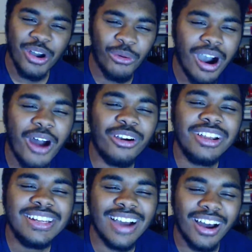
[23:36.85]
What a
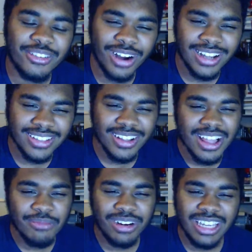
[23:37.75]
retard, right?
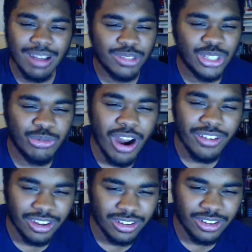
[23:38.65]
But he kept
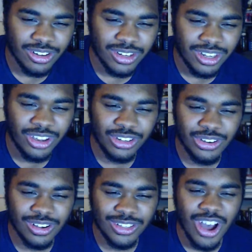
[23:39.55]
swearing he could
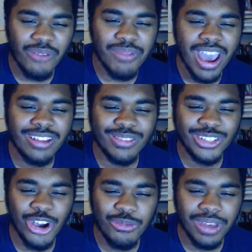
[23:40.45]
do it, so I made him
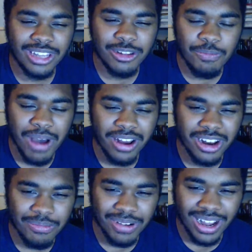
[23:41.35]
show me at the
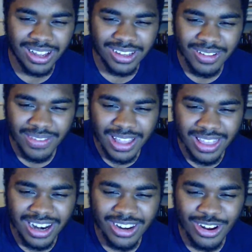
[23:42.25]
panda park.
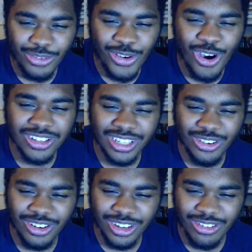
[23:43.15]
Did he do it? Of course he
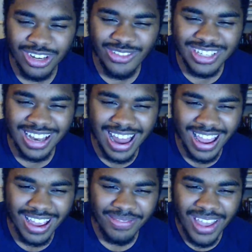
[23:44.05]
couldn't do it. He was
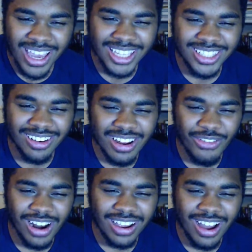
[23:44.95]
lying. He stood there
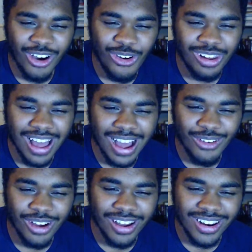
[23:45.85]
for like a whole
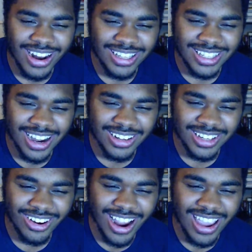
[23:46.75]
hour, and then he
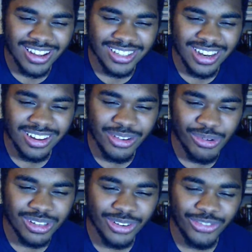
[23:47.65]
started crying and said he
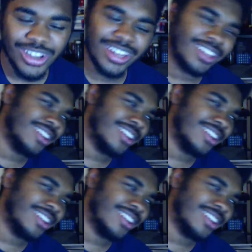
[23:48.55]
wasn't feeling good.